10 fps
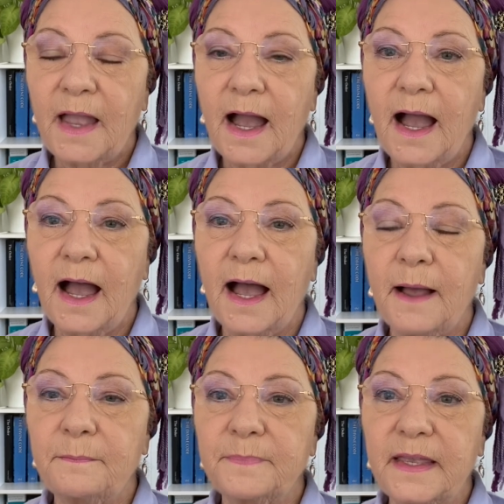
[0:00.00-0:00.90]

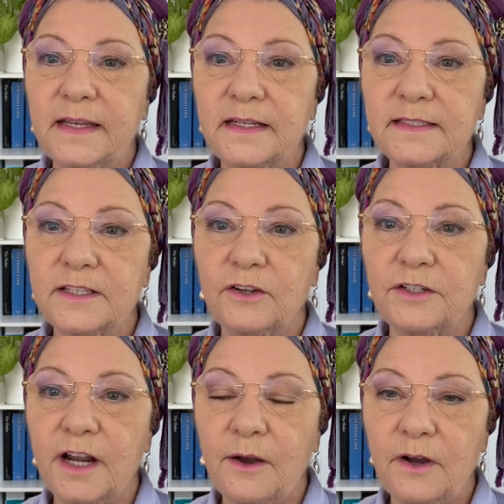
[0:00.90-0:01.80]
It is on
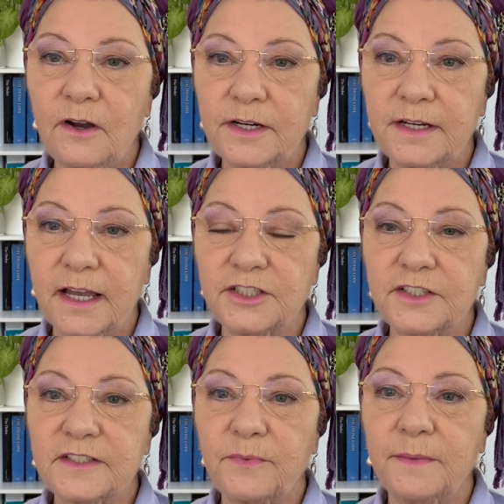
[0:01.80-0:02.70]
Noahide
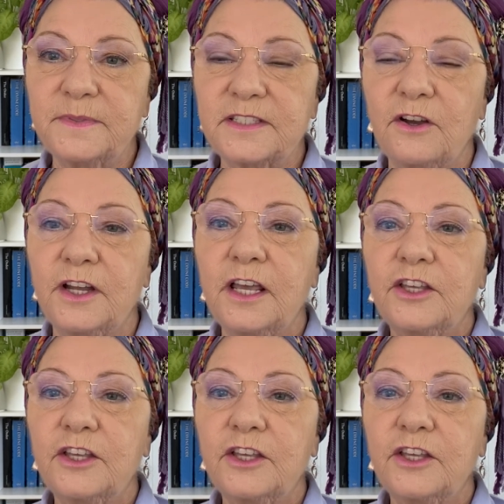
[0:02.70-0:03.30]
Nation's website.